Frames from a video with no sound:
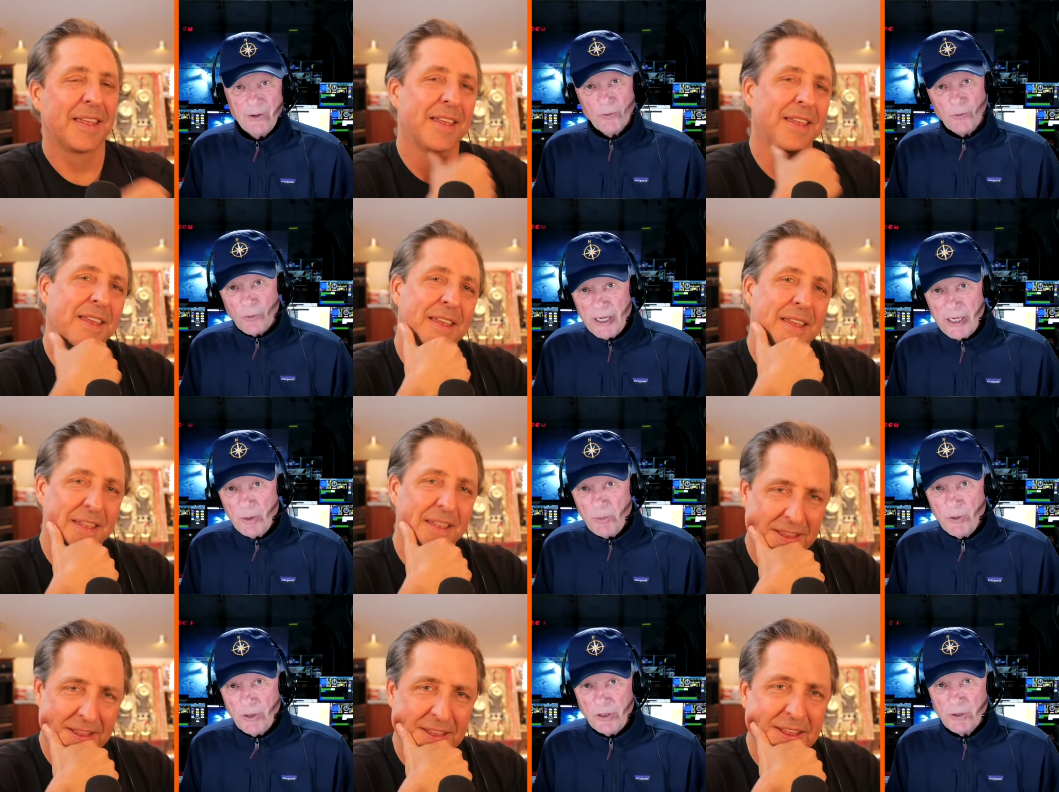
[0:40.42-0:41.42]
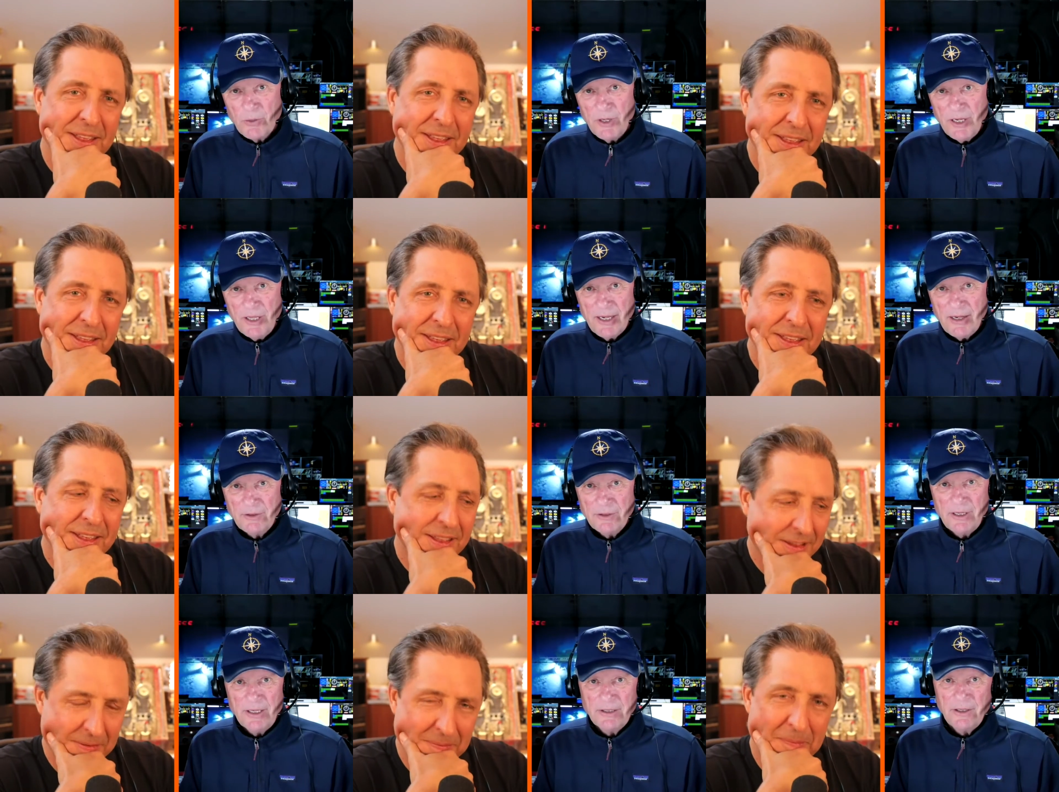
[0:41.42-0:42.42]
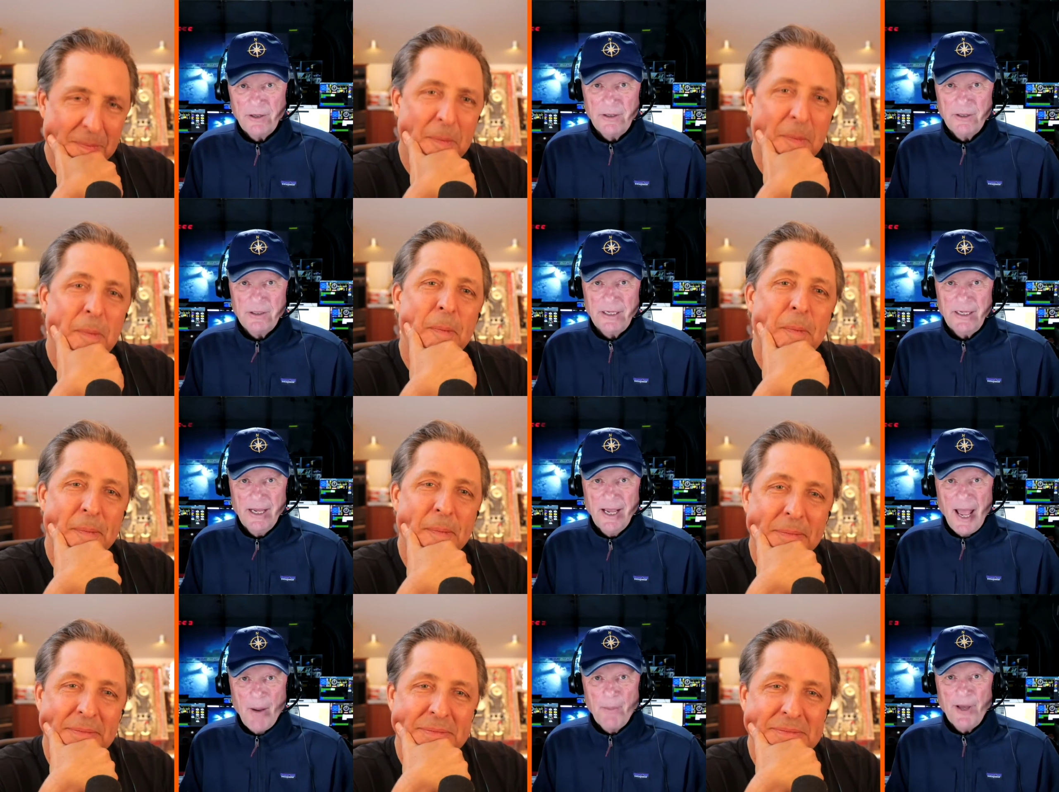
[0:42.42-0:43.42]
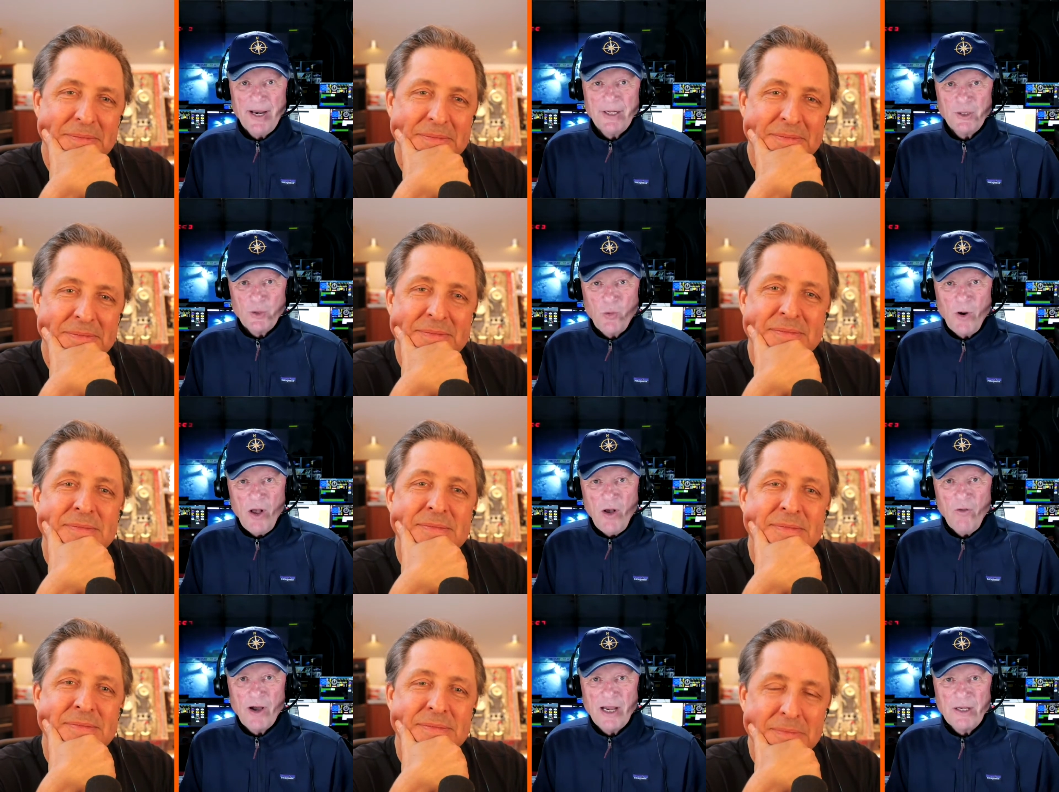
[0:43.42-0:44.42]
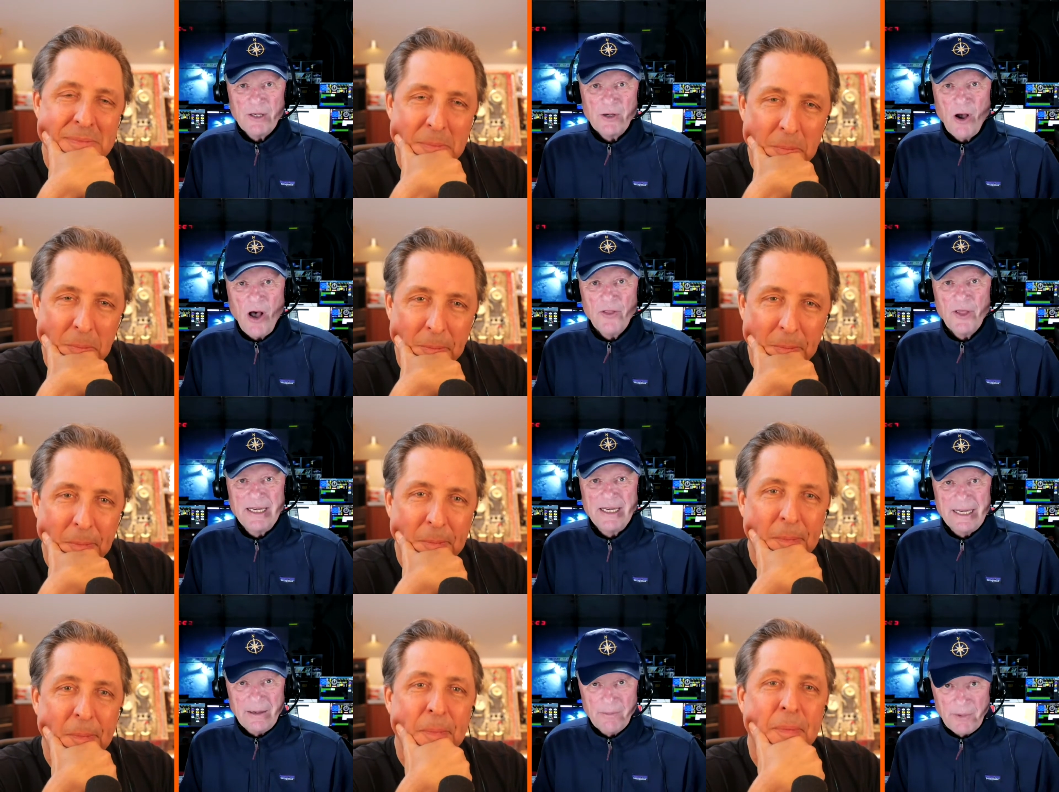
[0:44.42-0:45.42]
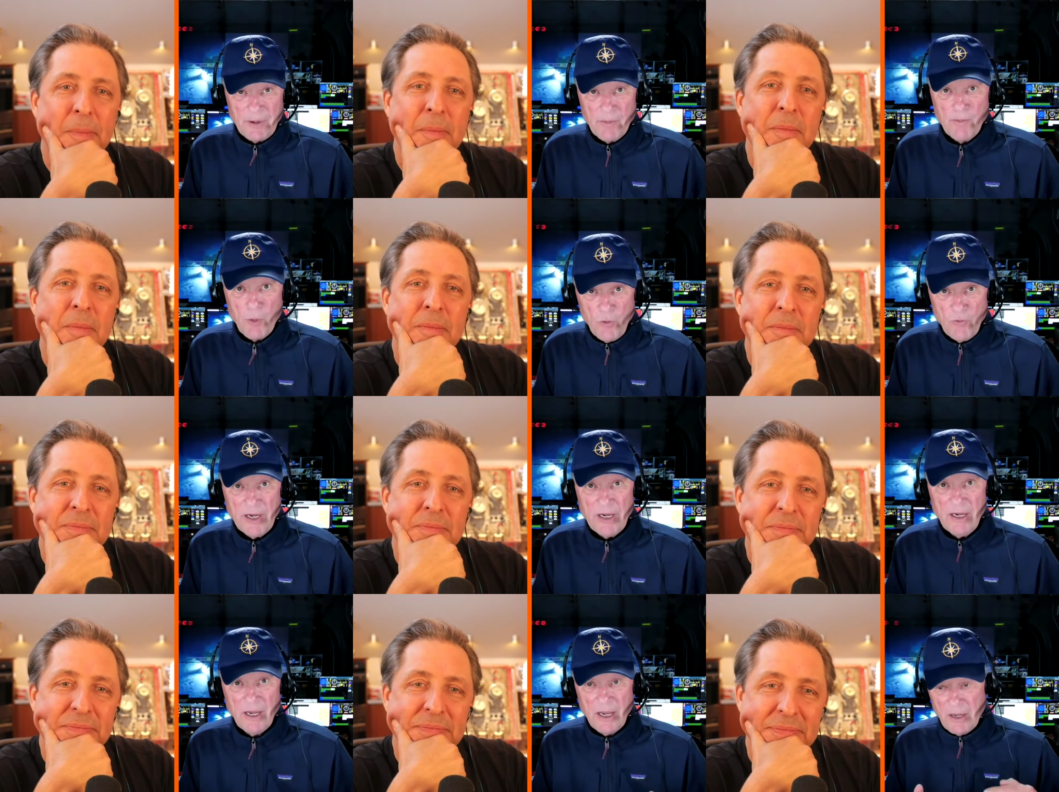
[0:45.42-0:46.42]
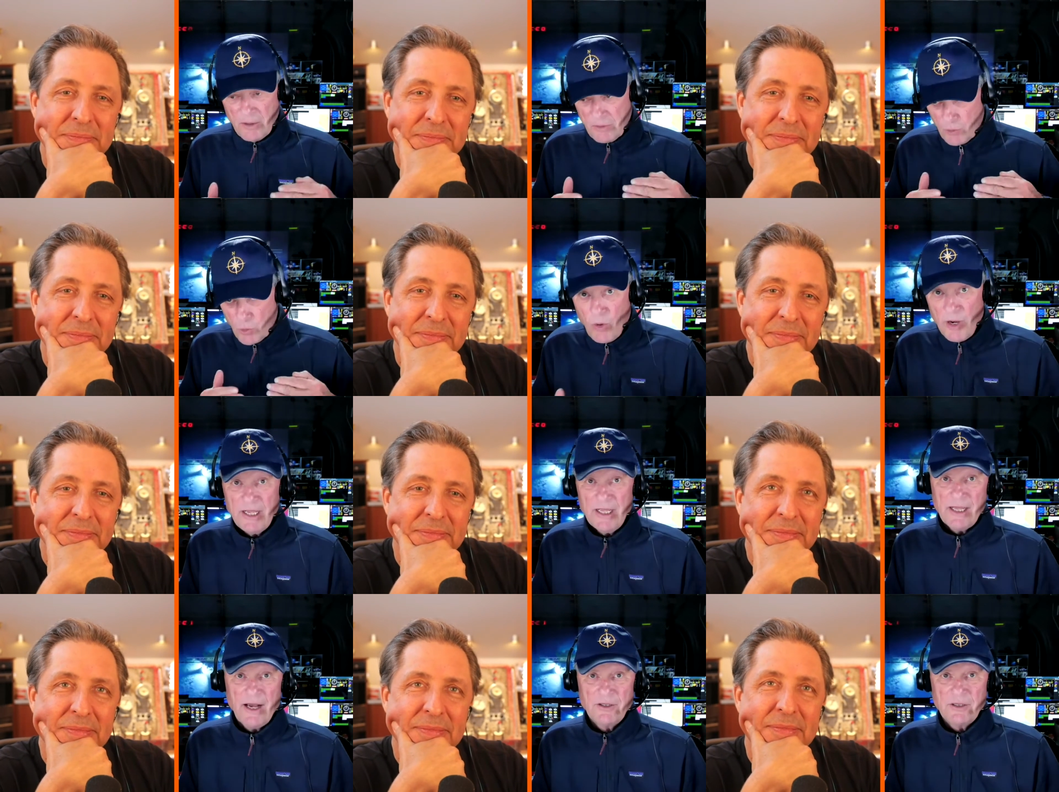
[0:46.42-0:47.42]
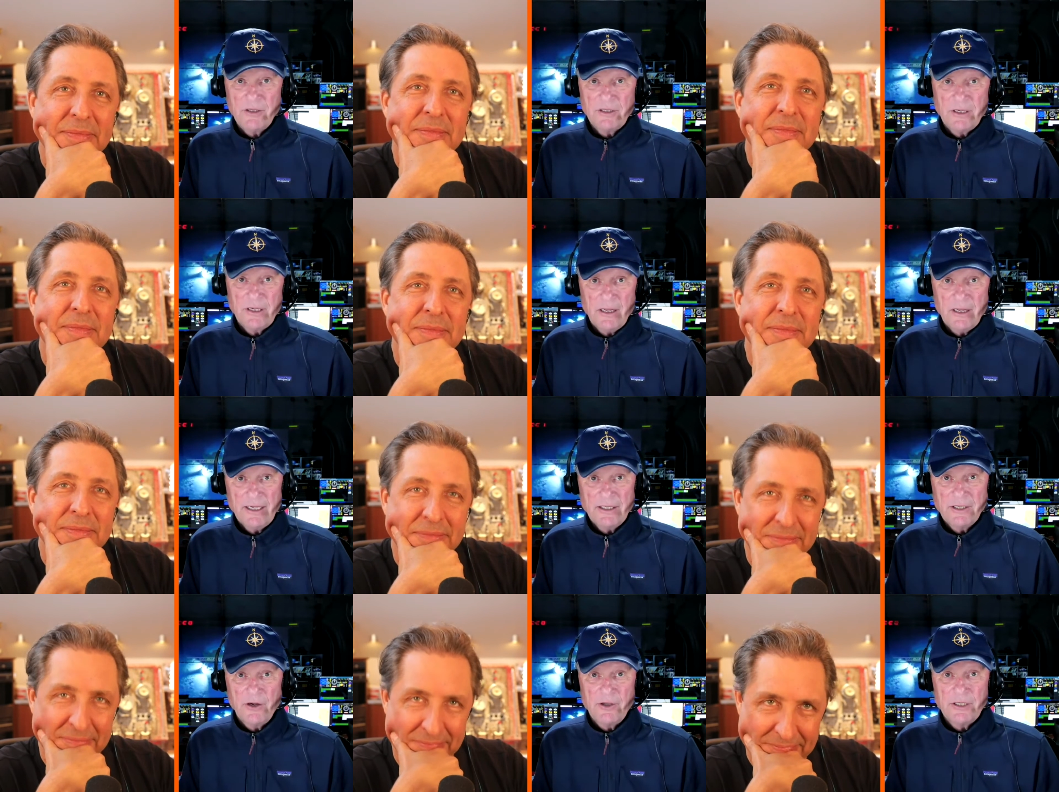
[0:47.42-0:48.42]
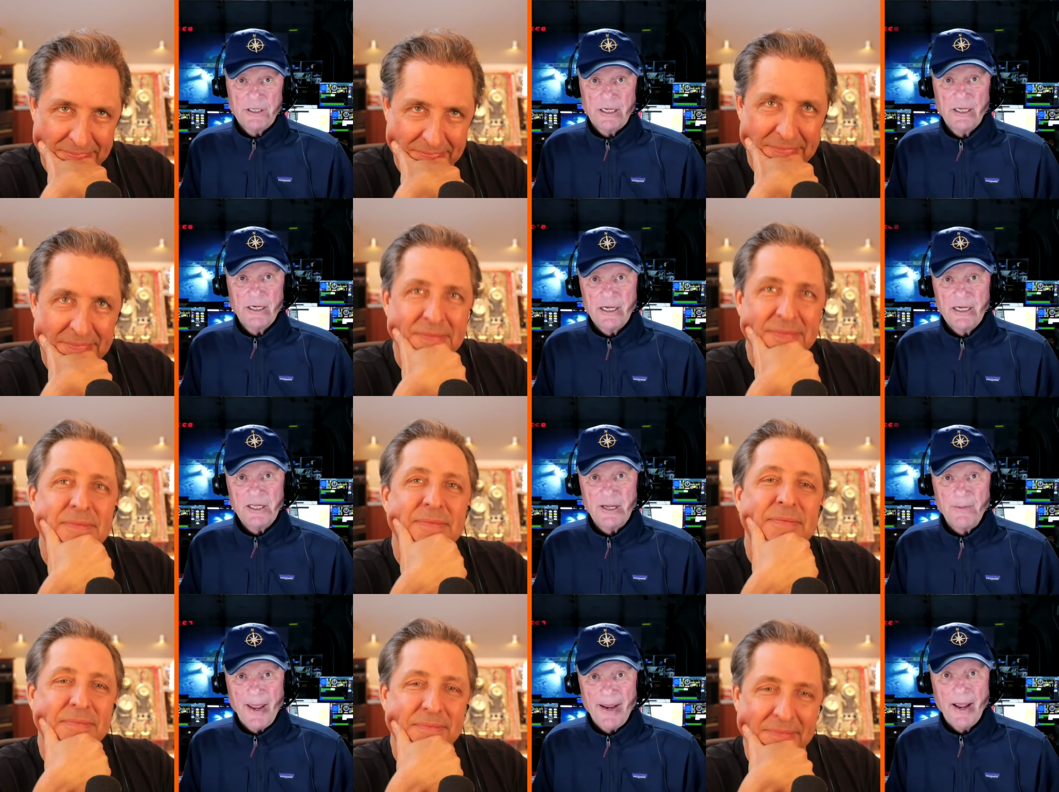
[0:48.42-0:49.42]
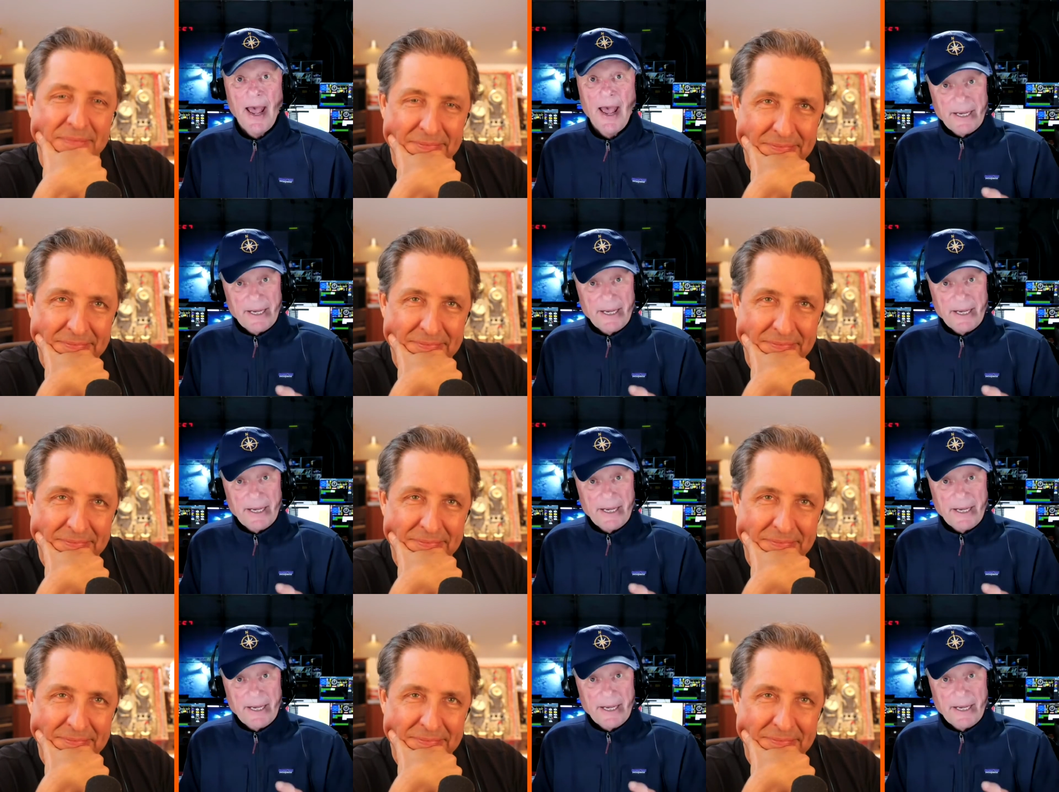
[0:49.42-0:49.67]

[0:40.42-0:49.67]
Speaker 1: read the book Twenty Thousand Leagues Under the Sea, but at twelve I saw the movie 20,000 Leagues Under the Sea that Disney made.